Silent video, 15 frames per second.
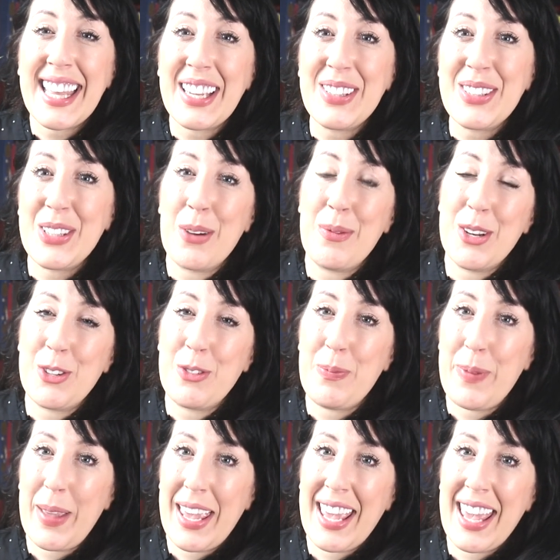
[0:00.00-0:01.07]
Thank you so much
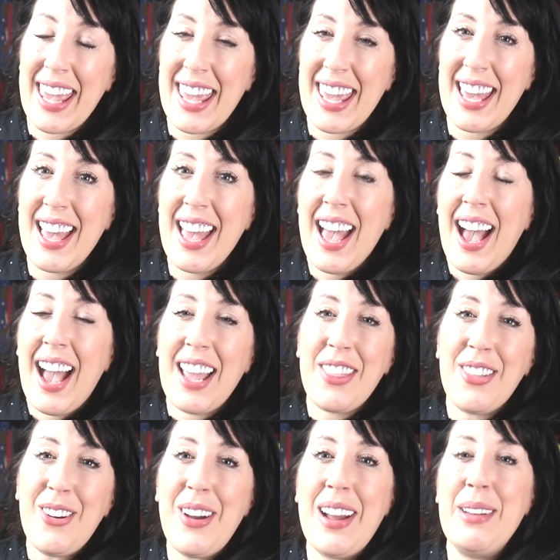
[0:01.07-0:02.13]
for being here. I
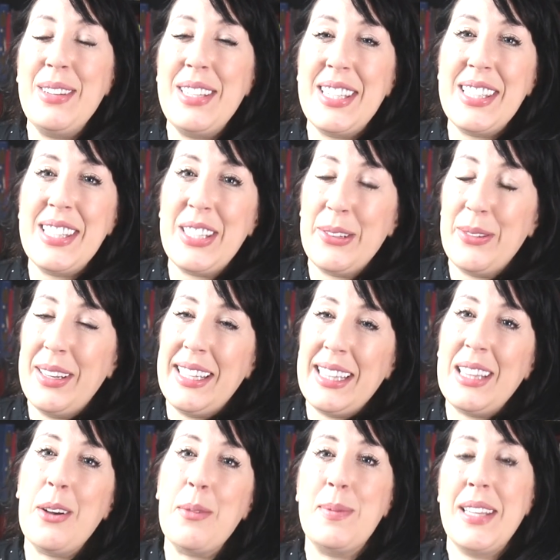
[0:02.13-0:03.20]
thought I would just do a
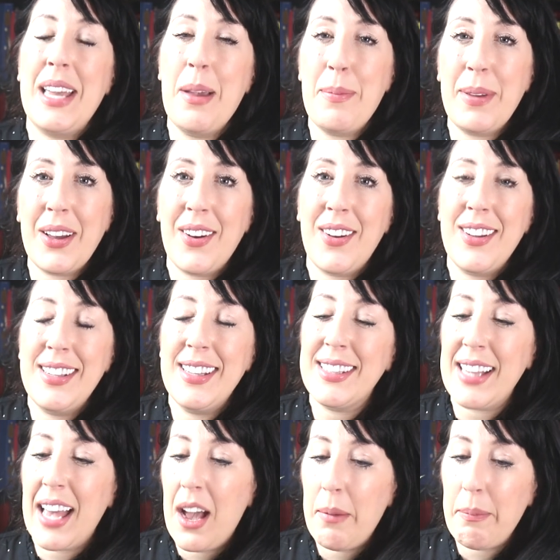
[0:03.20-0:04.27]
little update because
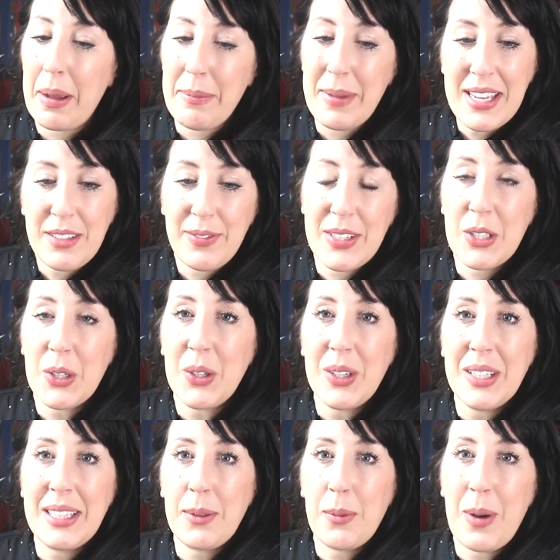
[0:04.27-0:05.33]
I made a
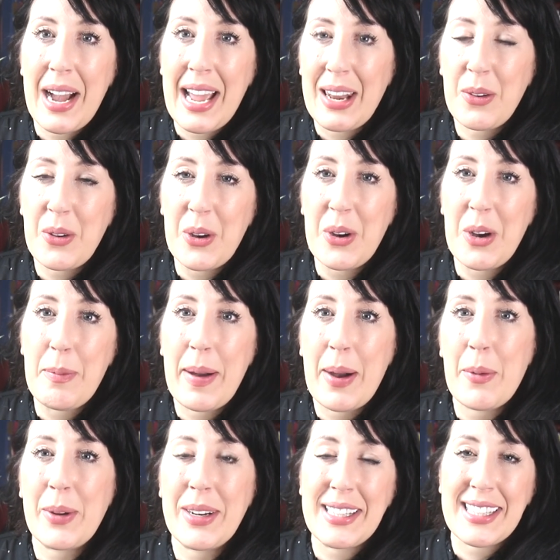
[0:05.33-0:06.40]
video a little while ago
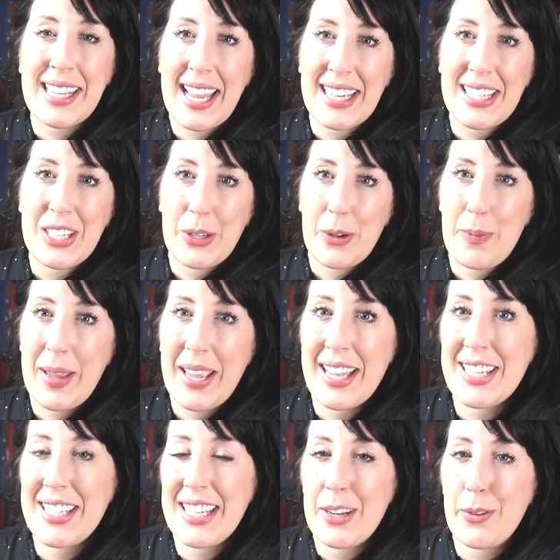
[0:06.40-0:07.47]
about what it's like to do a
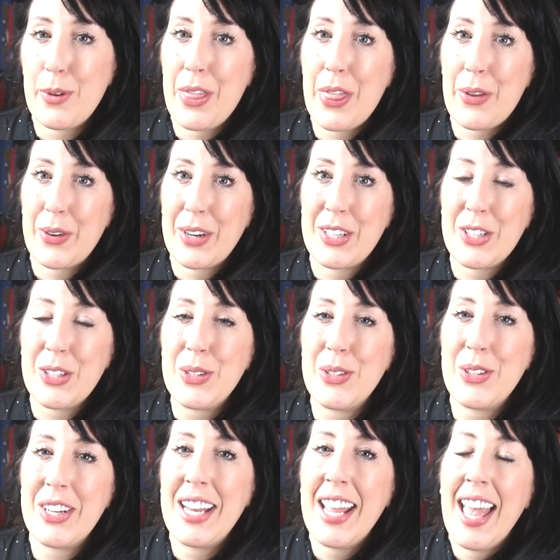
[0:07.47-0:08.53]
PhD with three
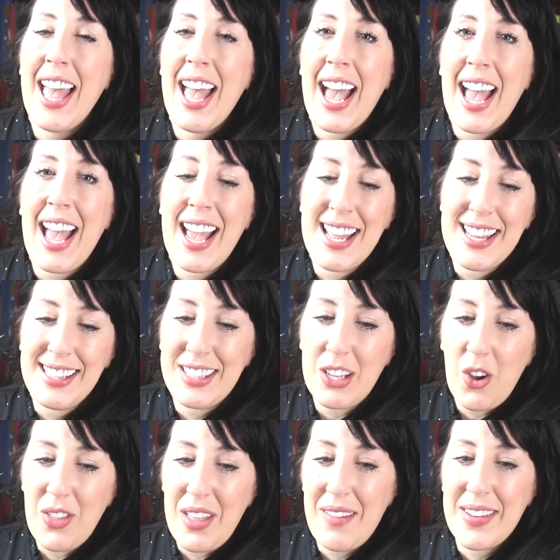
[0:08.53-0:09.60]
children. And
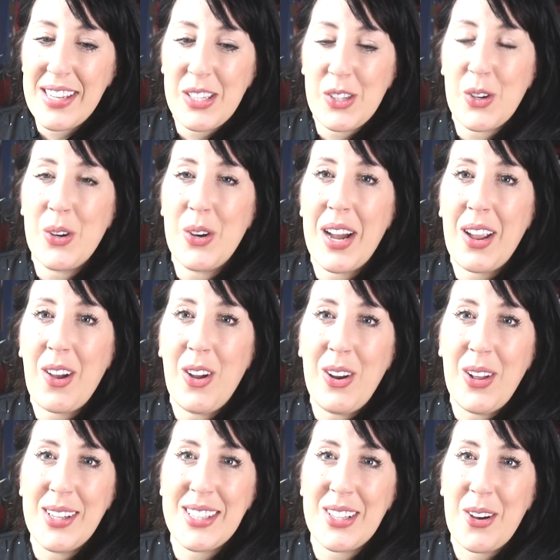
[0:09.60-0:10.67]
on that video, I got
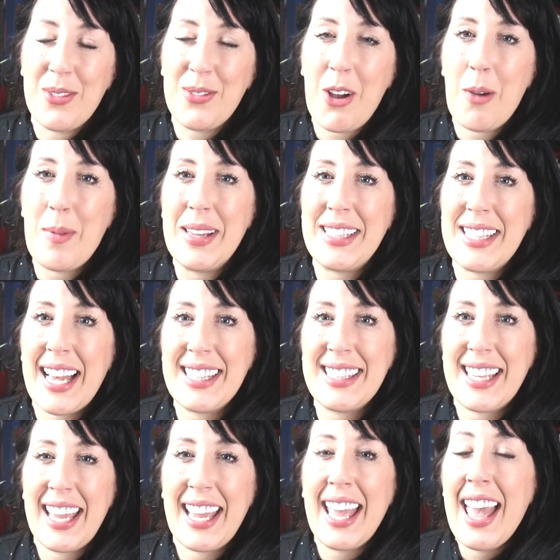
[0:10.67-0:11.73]
lots of comments
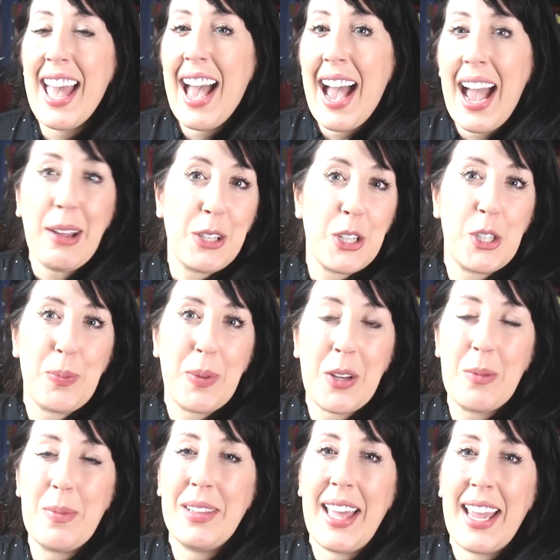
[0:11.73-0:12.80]
asking, how did you
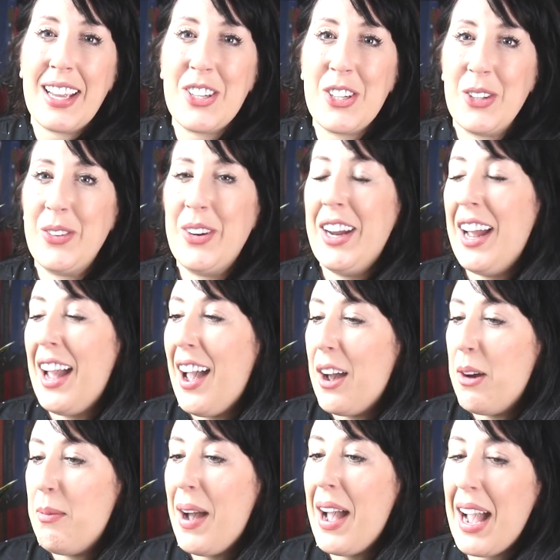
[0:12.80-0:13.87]
become a lecturer?
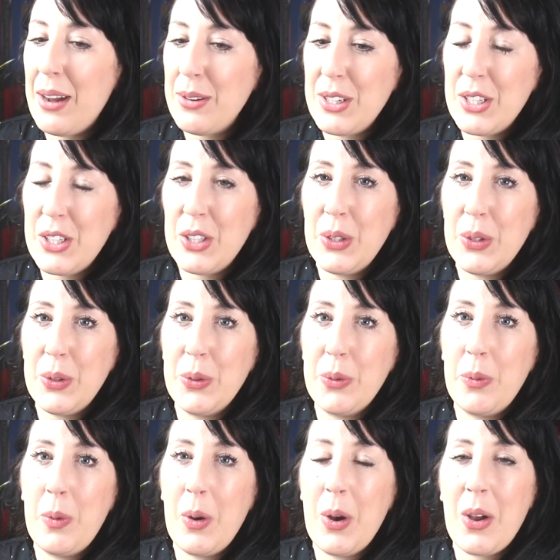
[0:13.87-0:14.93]
How did you
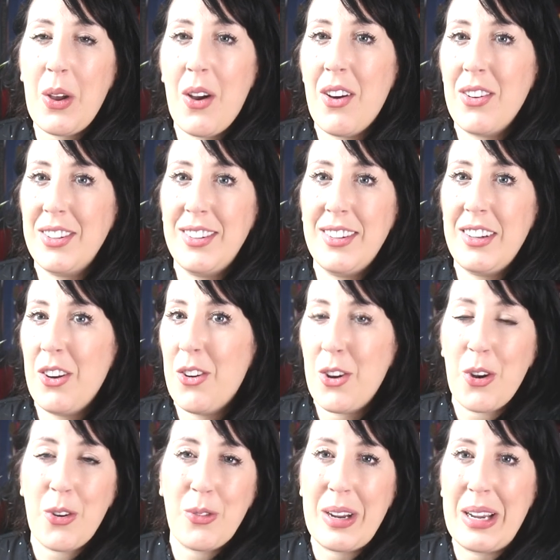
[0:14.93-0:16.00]
work on your
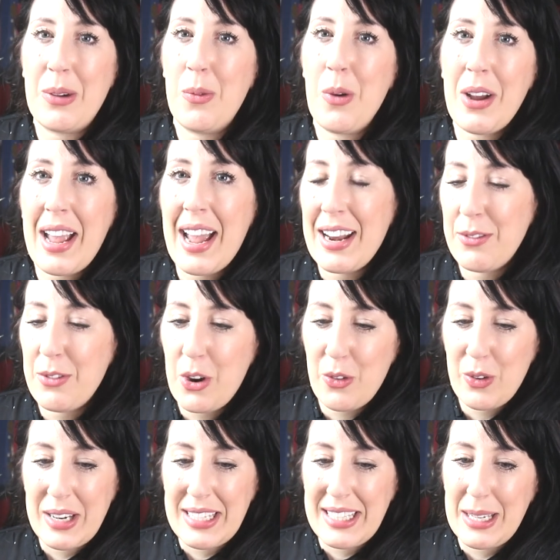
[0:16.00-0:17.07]
career? What kind of
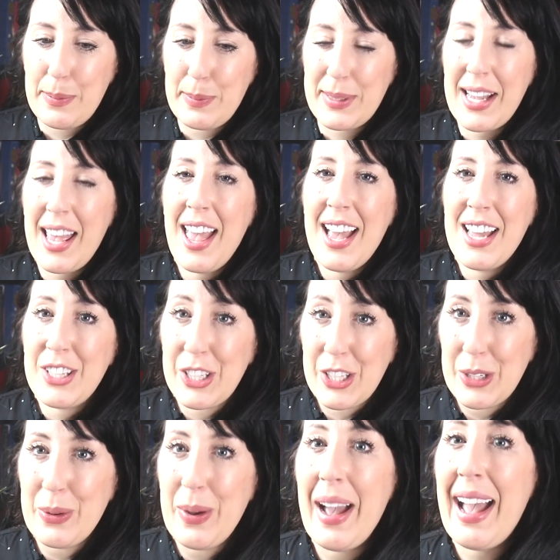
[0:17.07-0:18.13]
career tips do
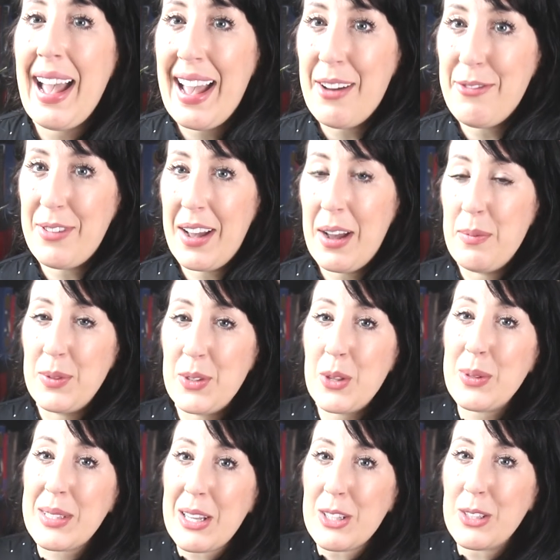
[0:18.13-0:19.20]
you have? So
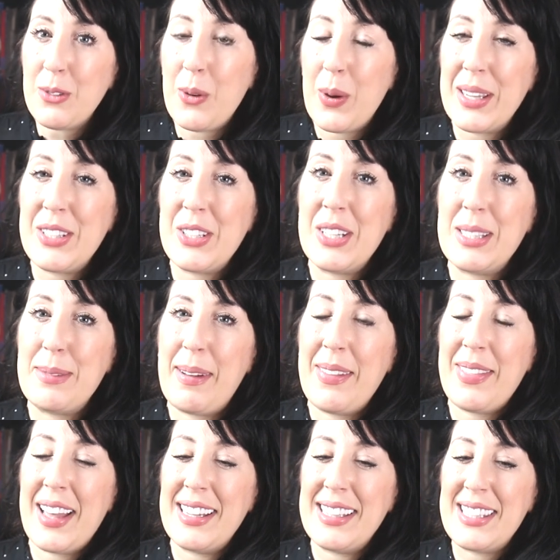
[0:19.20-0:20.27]
there's lots of questions
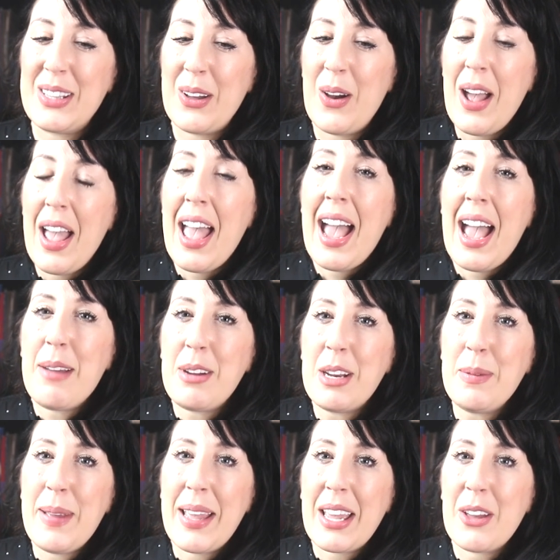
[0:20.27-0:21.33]
about that. So I'm
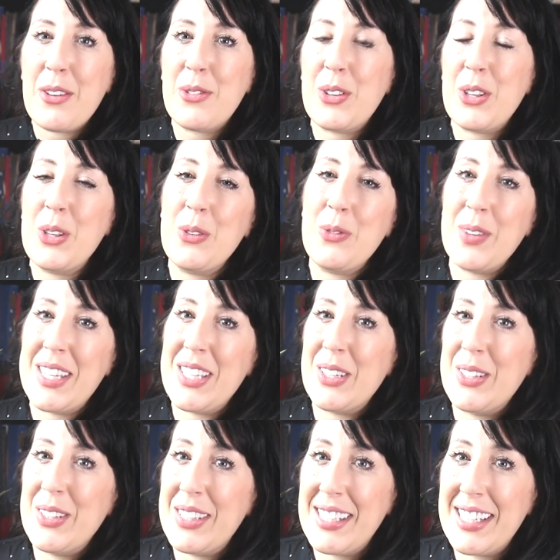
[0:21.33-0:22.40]
gonna make a few
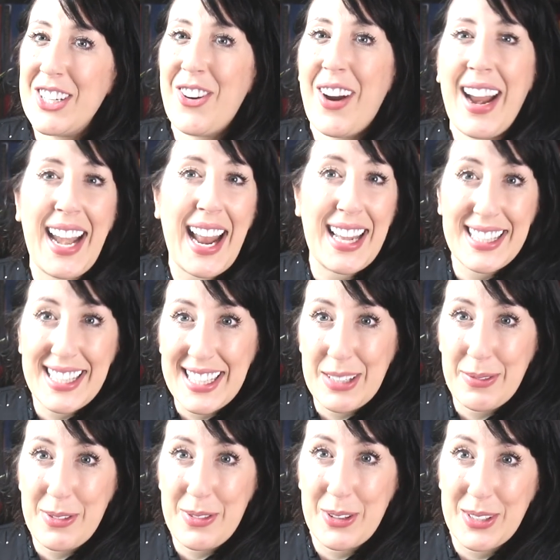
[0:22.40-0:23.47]
videos to try and answer
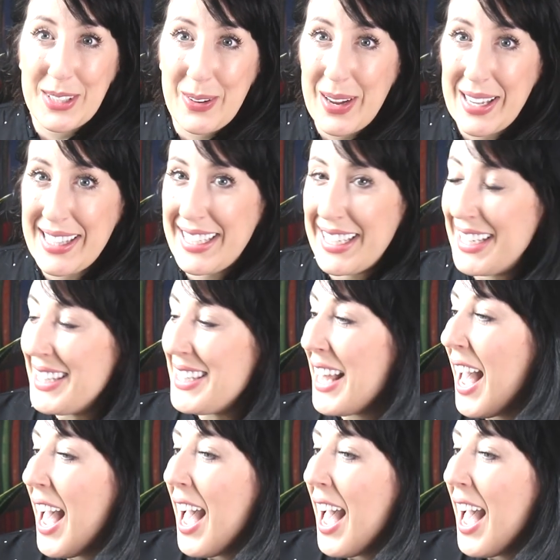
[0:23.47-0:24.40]
some of those questions.